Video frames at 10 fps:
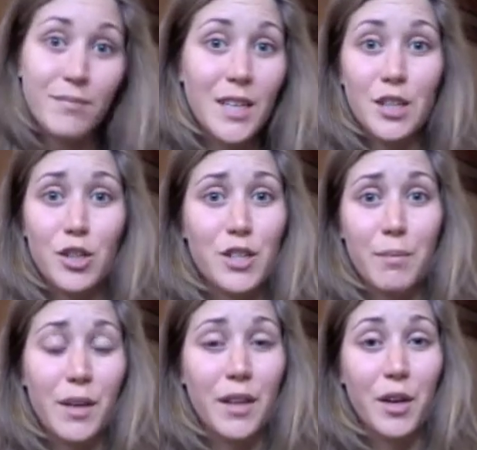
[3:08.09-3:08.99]
It's just
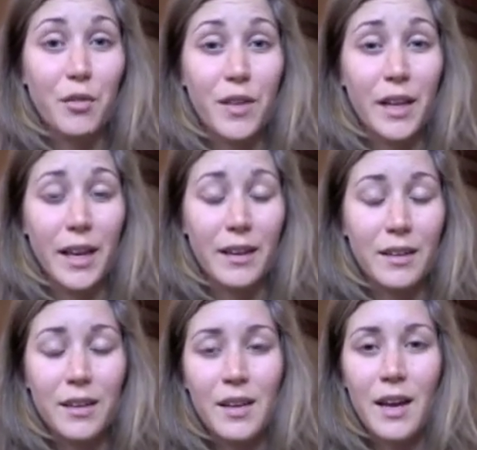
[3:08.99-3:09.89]
something that you're feeling.
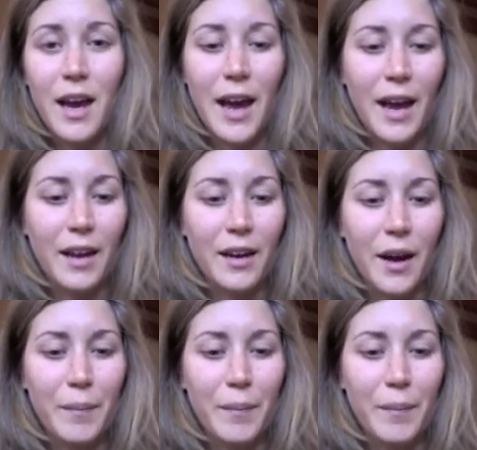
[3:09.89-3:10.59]
And